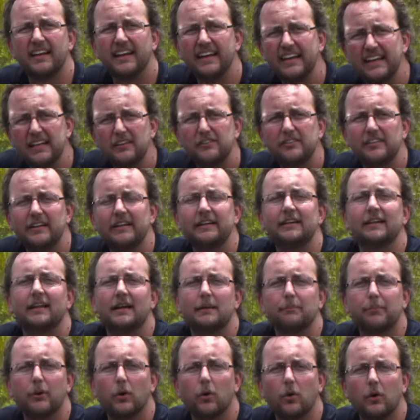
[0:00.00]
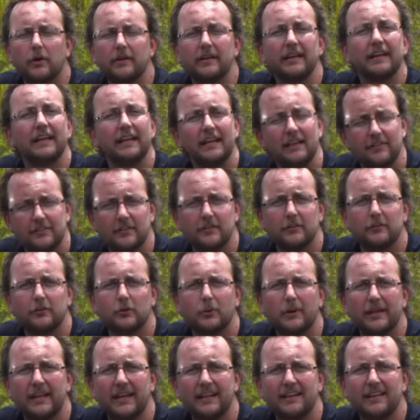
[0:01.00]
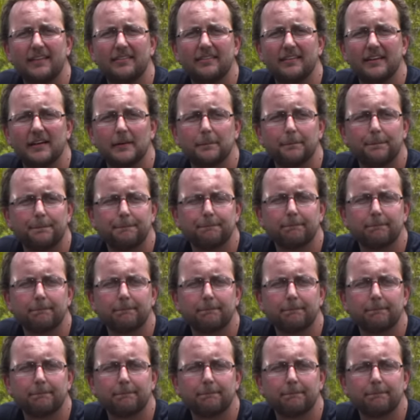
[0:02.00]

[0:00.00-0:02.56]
each inlet port isn't doing anything.